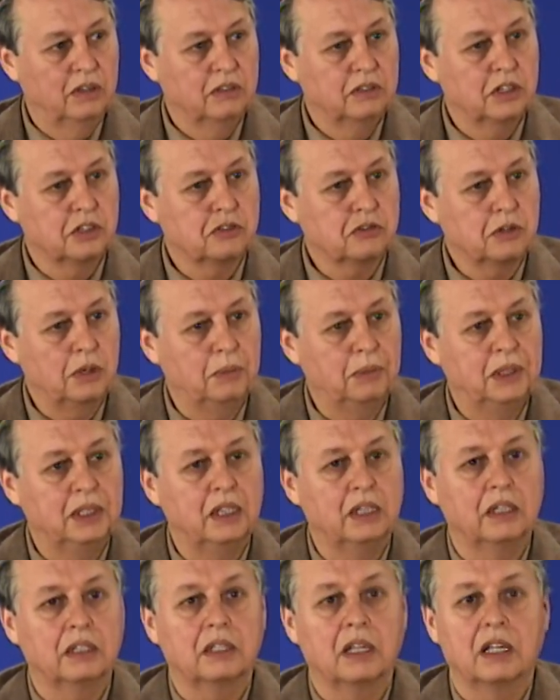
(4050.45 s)

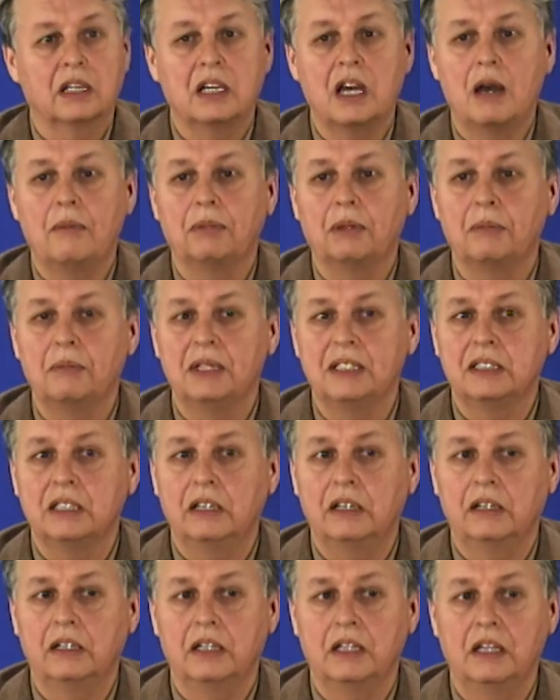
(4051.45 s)
distributed
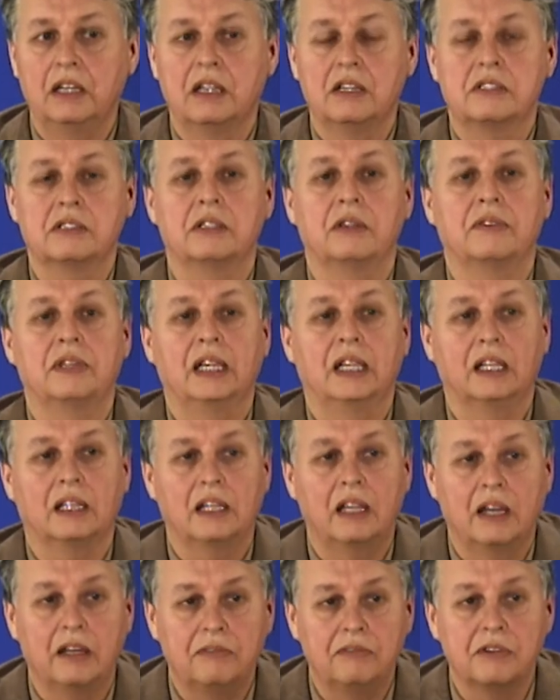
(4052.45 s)
complementarity so that
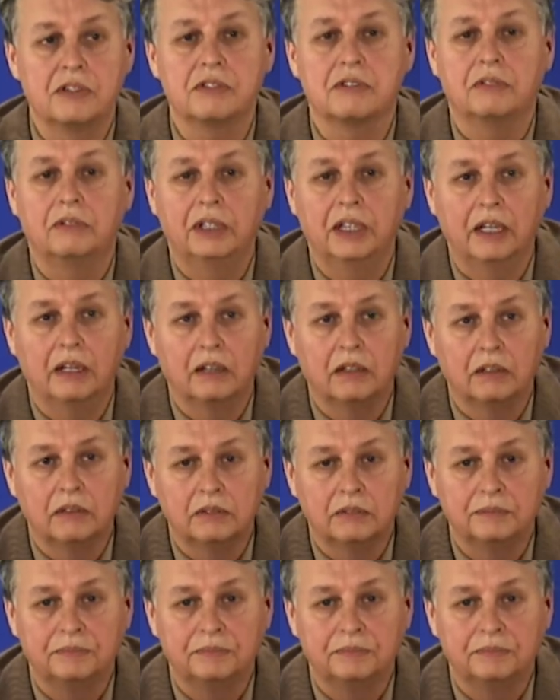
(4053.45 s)
life is real,